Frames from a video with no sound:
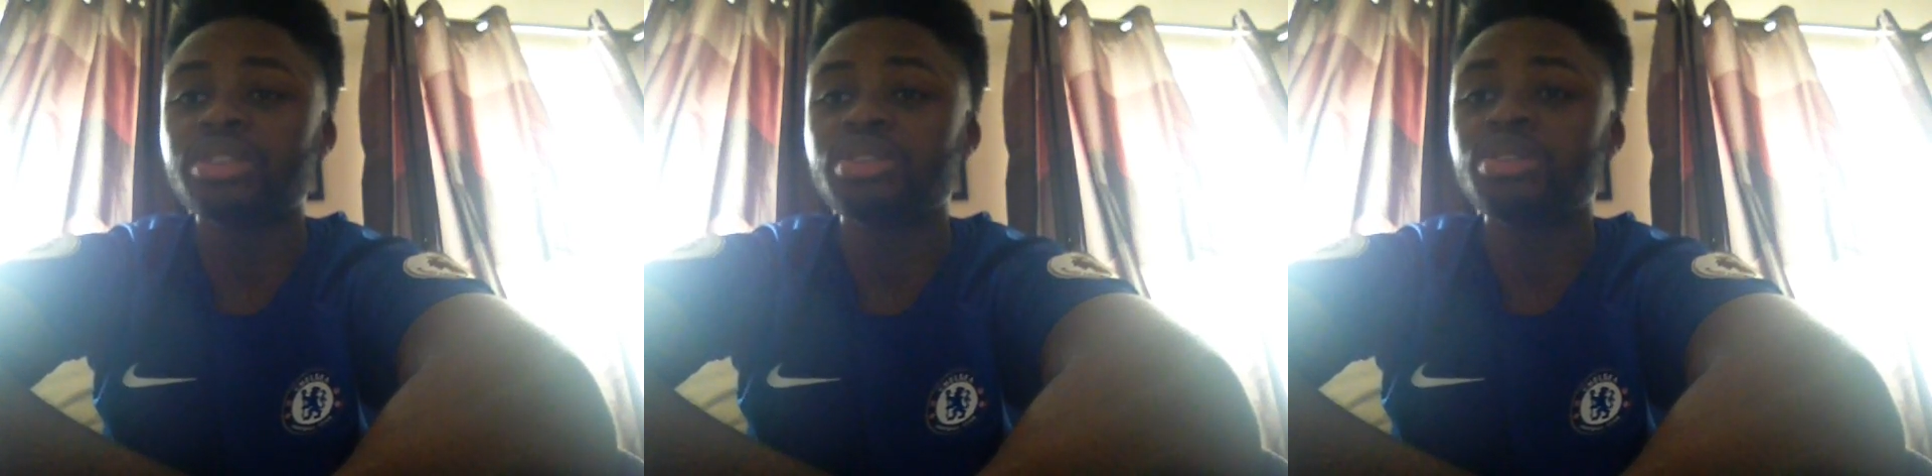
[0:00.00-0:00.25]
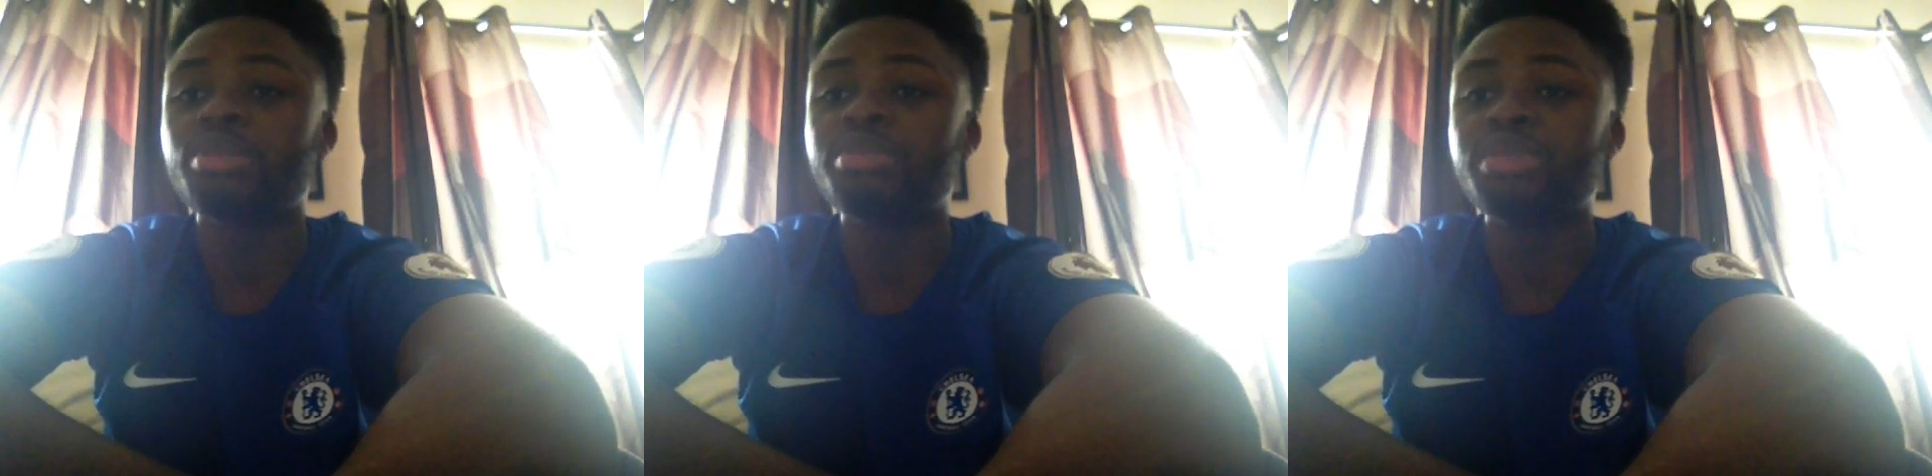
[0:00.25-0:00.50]

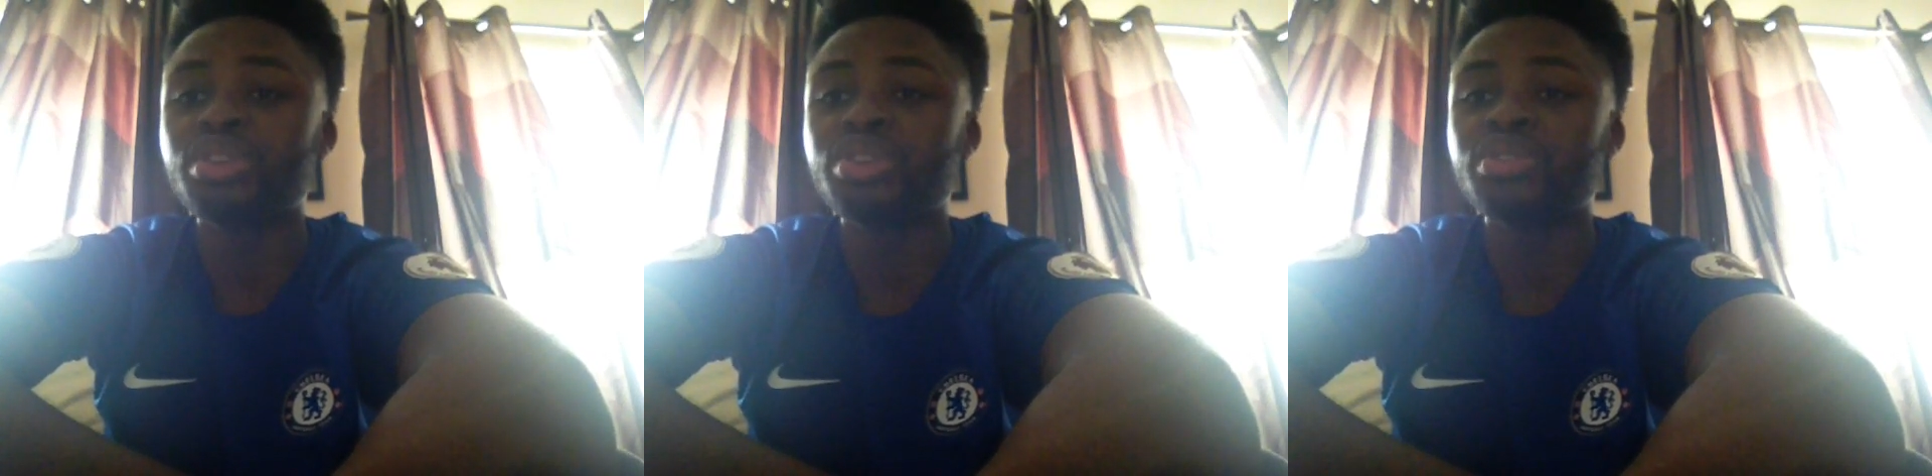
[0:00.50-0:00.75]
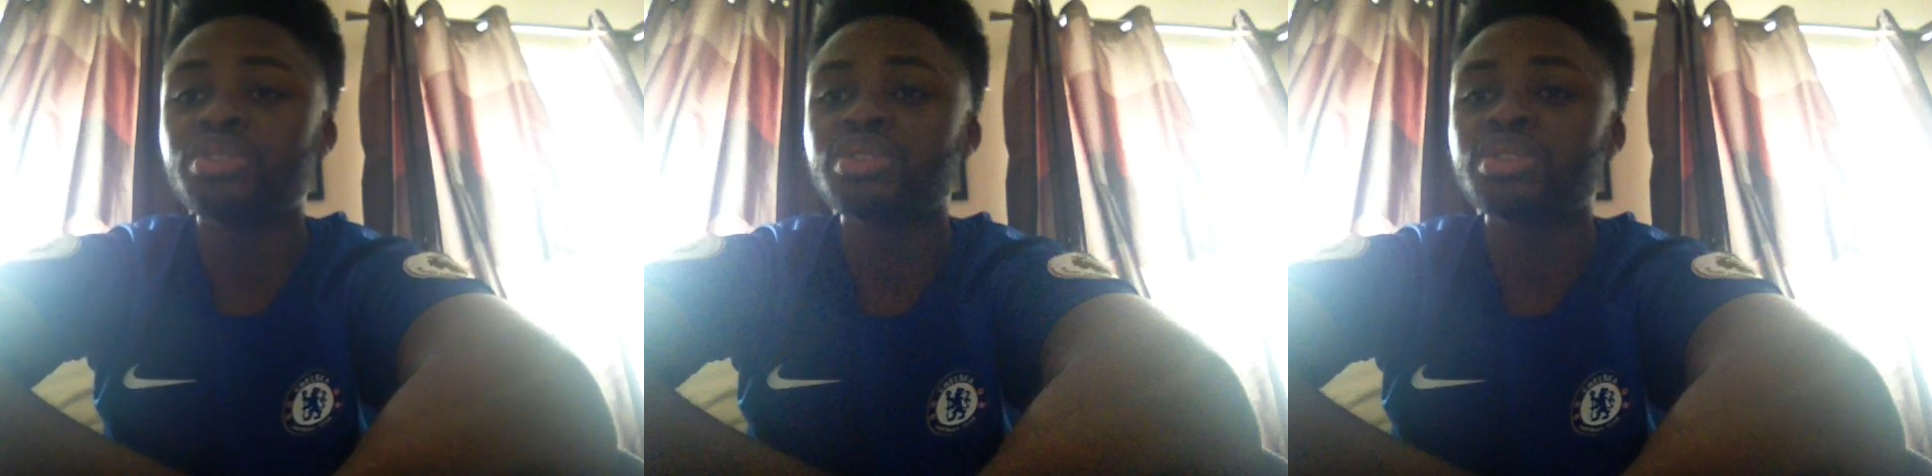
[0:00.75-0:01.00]
So
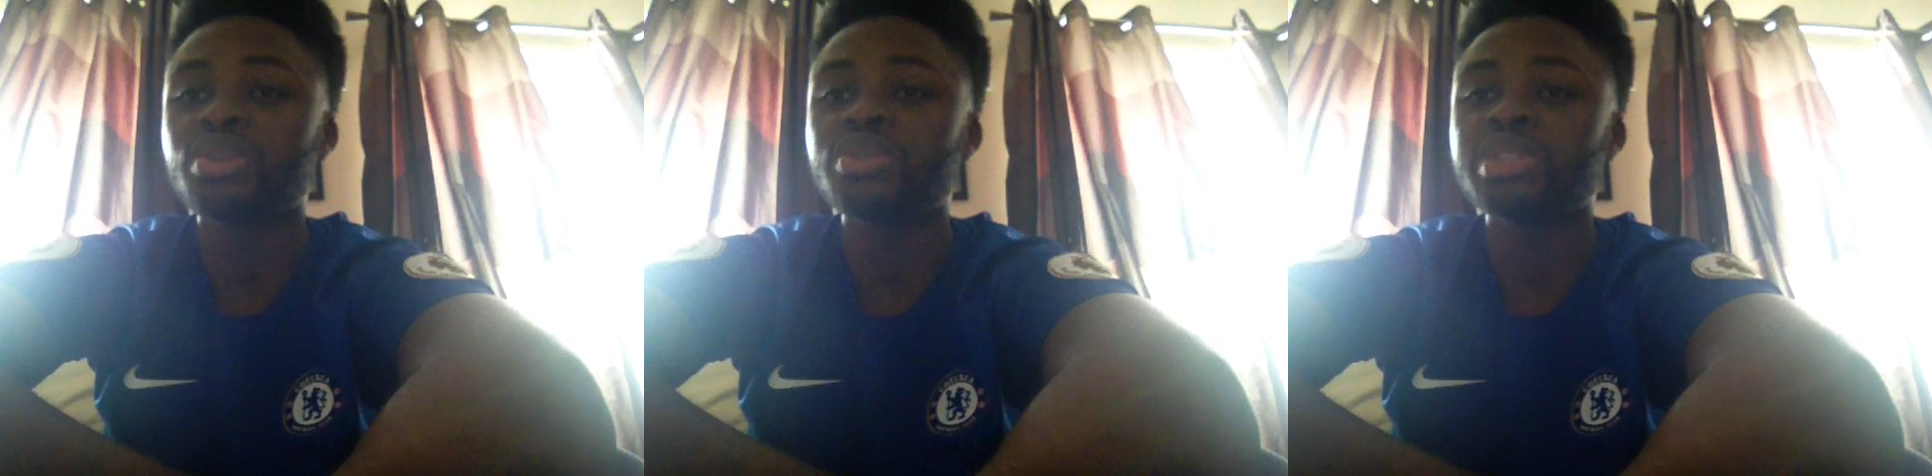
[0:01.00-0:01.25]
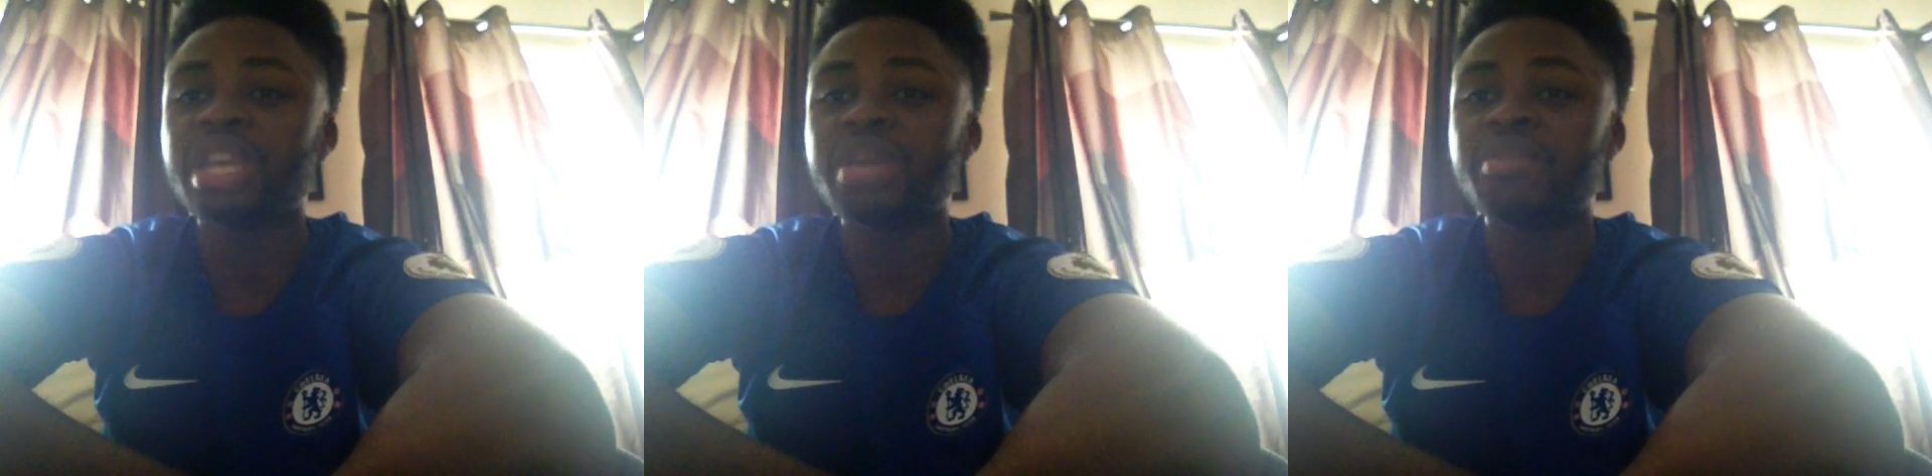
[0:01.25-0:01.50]
abuse
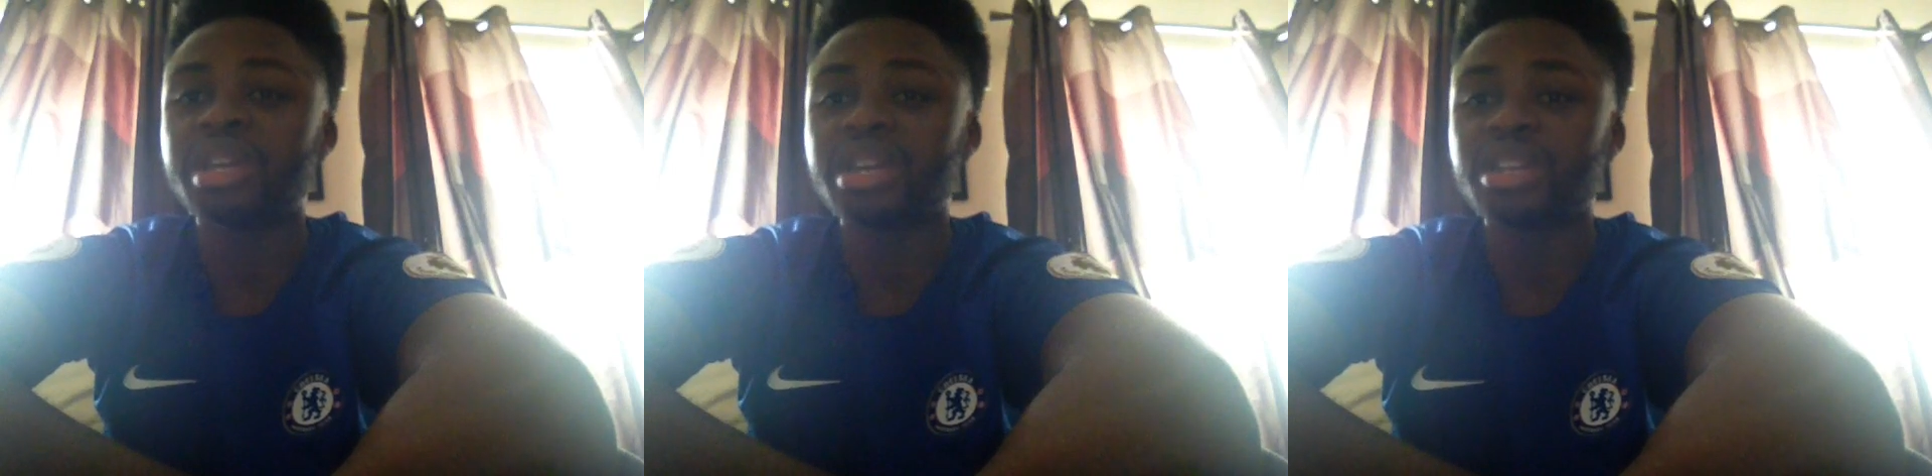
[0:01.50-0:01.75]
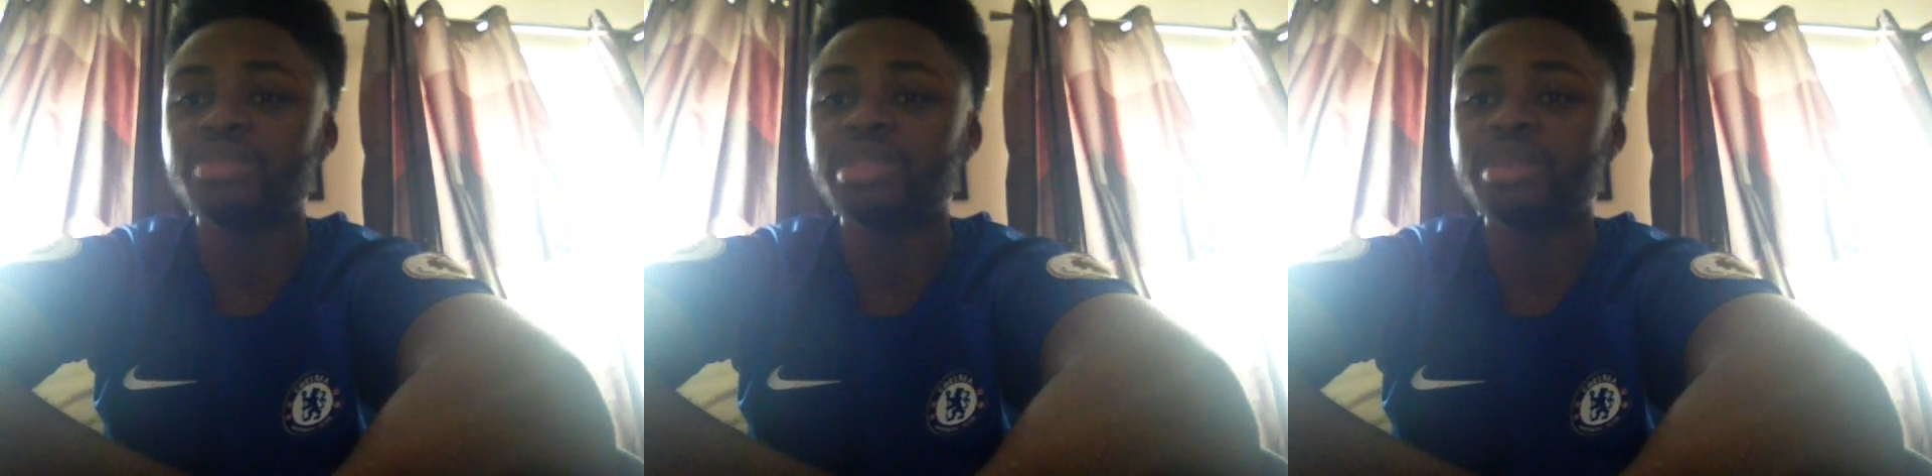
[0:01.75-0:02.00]
those game
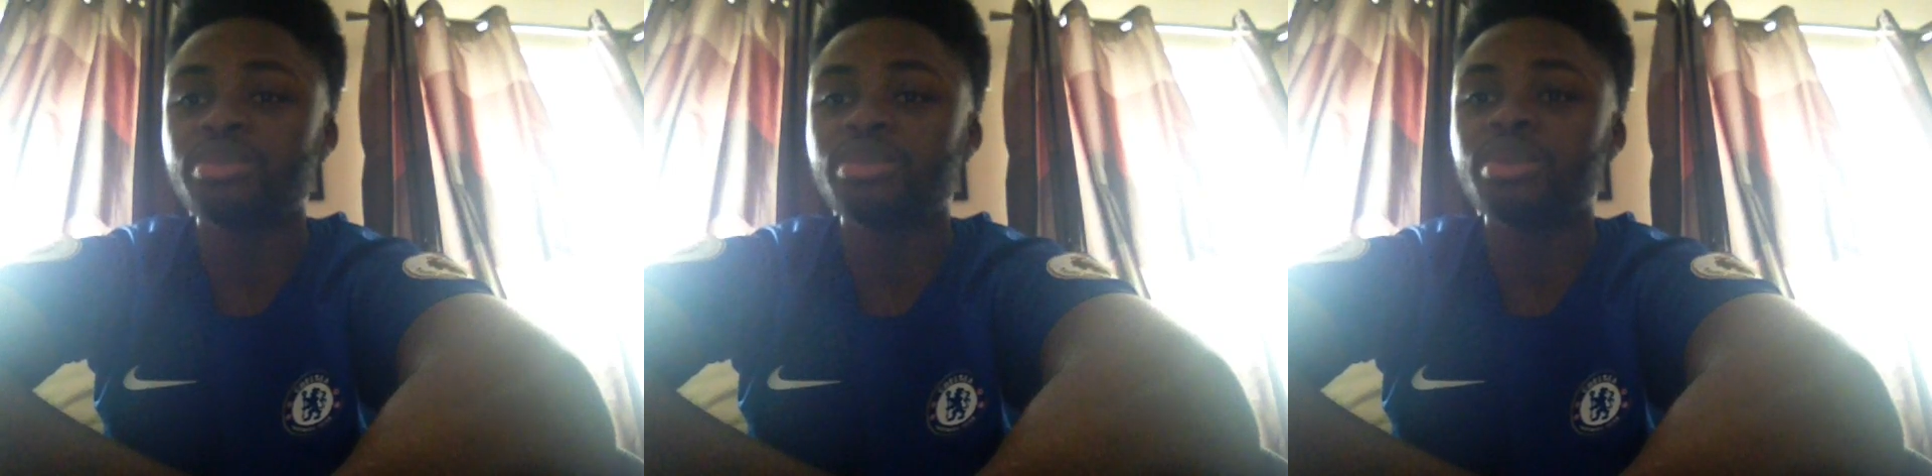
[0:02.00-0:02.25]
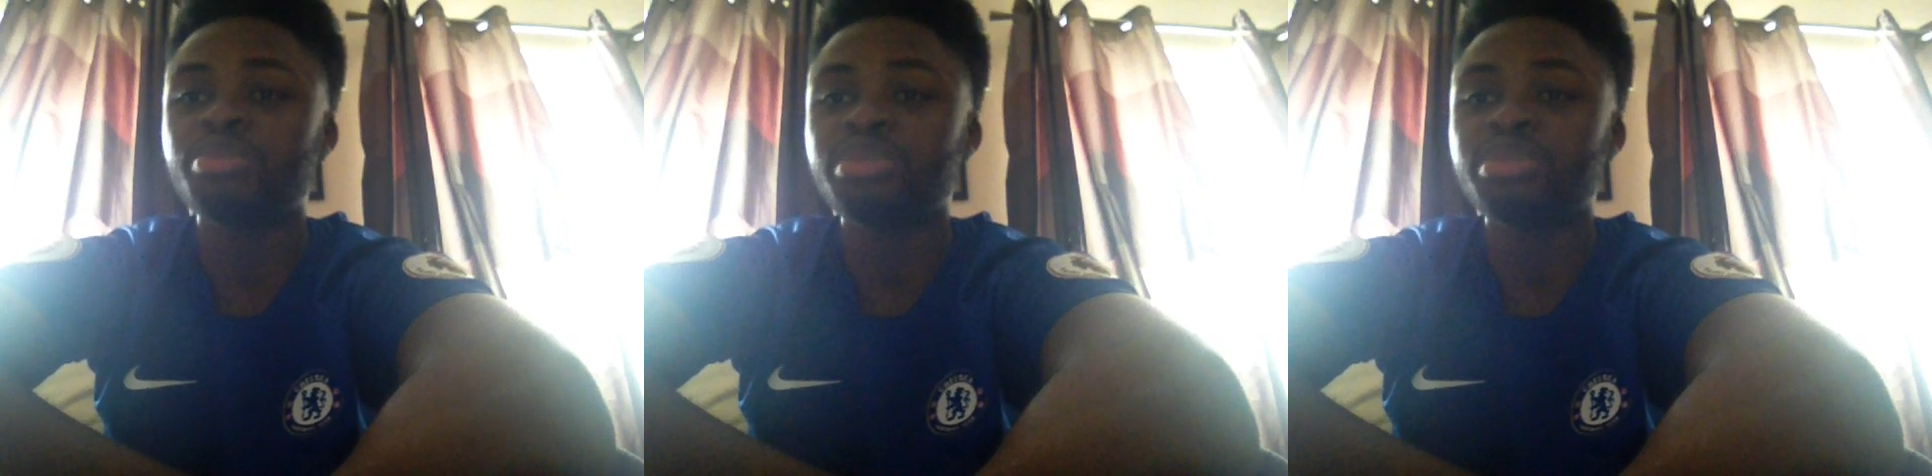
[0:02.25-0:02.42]
mechanics people.